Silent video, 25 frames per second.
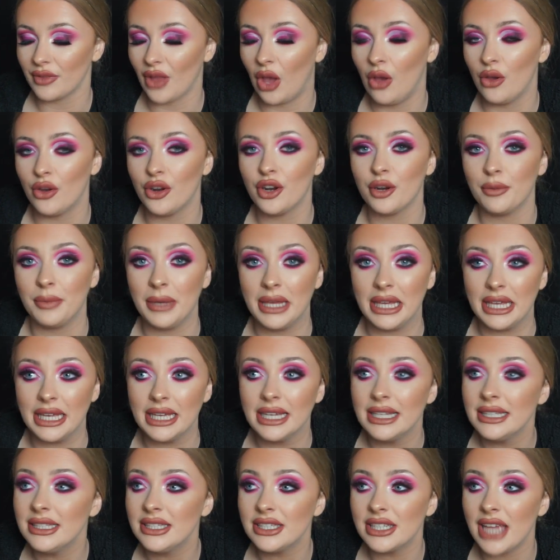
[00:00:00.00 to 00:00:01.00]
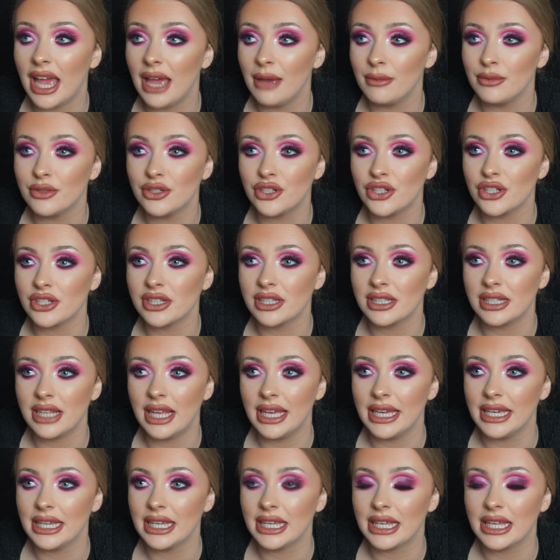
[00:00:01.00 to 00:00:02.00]
her page, I was just
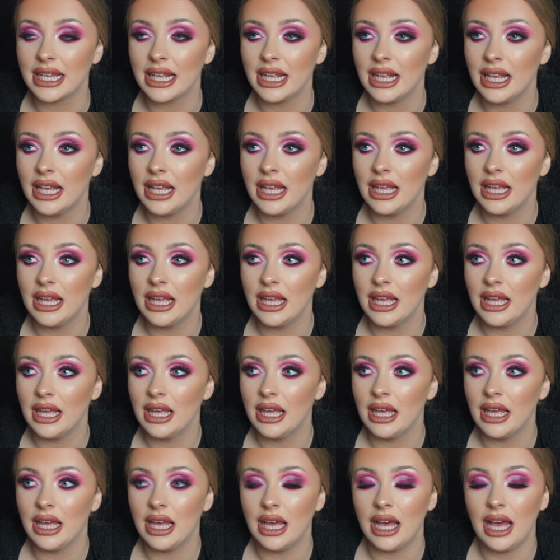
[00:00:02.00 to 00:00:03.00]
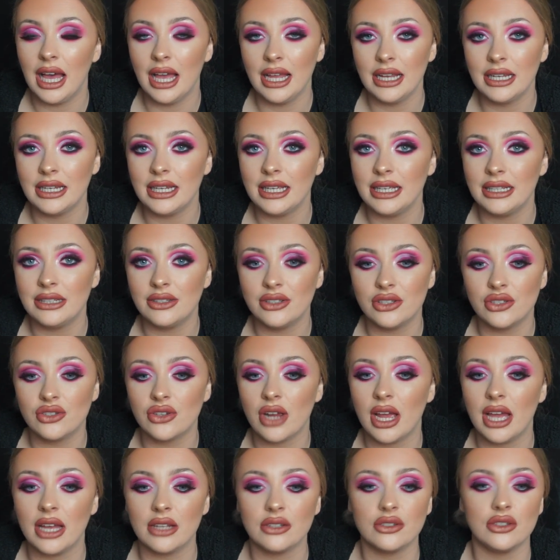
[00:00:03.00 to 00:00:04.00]
like, I need to
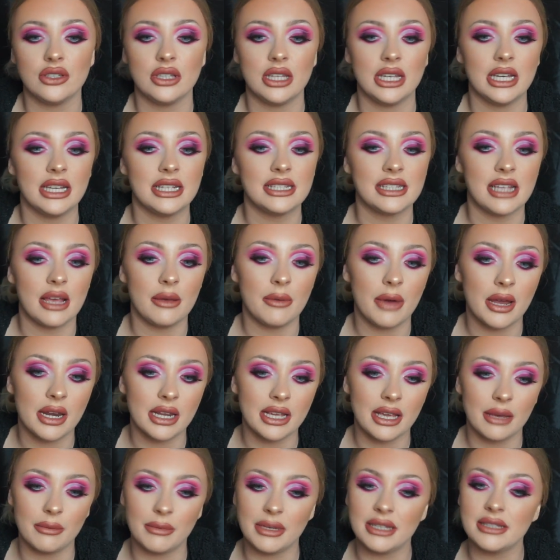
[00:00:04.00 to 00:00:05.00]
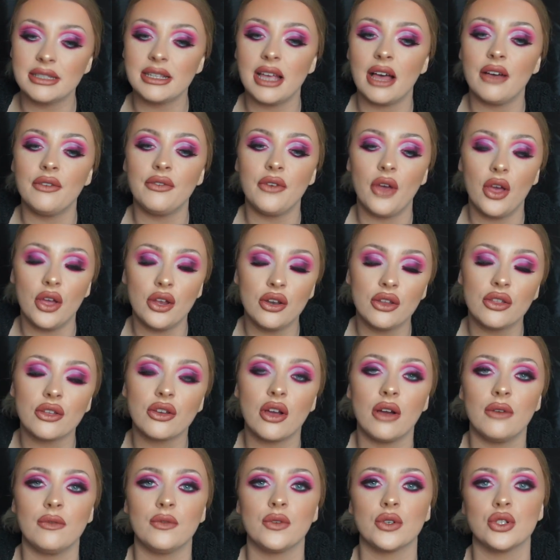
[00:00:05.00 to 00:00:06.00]
try and do this. I want to get myself out of the
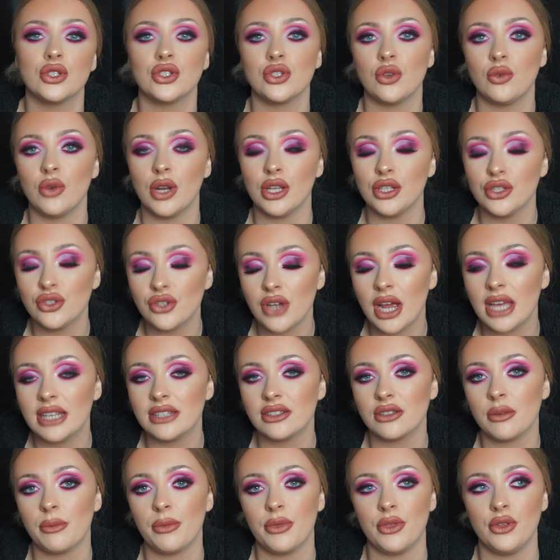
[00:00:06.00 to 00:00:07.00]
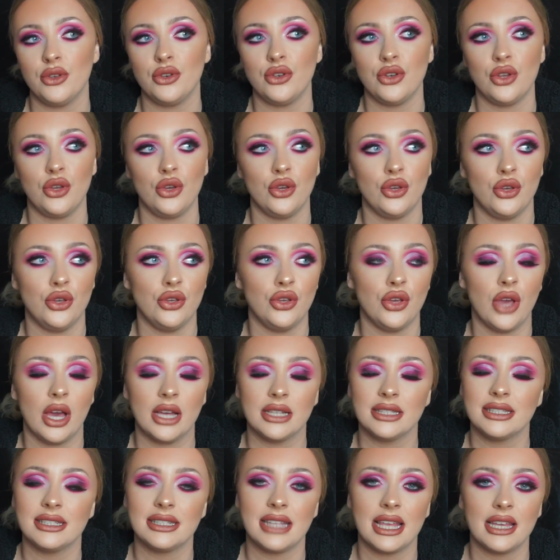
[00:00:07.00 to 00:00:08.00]
comfort zone and try something new
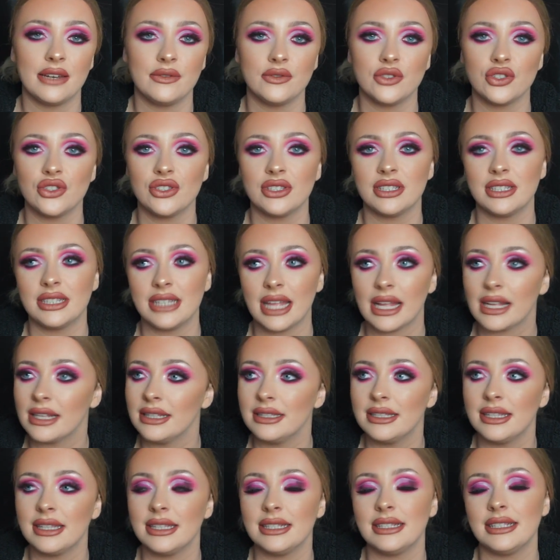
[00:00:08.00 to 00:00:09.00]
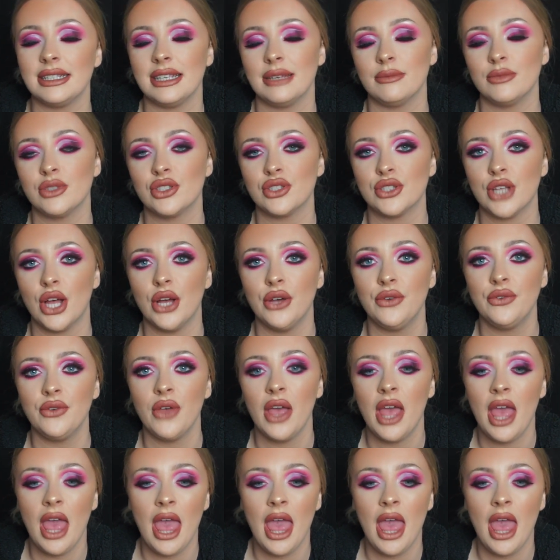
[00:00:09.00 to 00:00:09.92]
instead of just sticking to the same stuff.